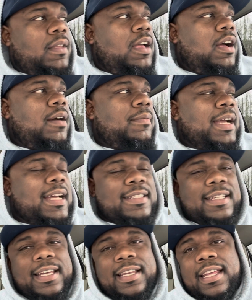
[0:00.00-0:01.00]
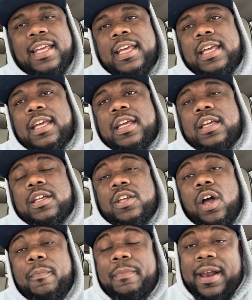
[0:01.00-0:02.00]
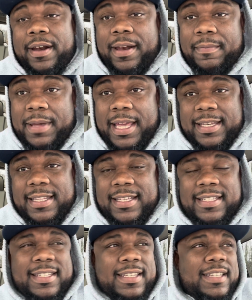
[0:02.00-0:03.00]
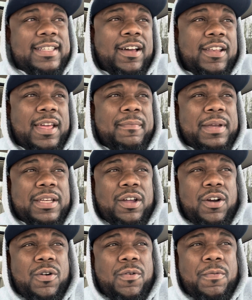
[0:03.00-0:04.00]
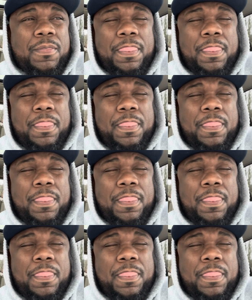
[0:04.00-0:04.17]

Um, like I said, y'all better than me at this. Y'all let me know.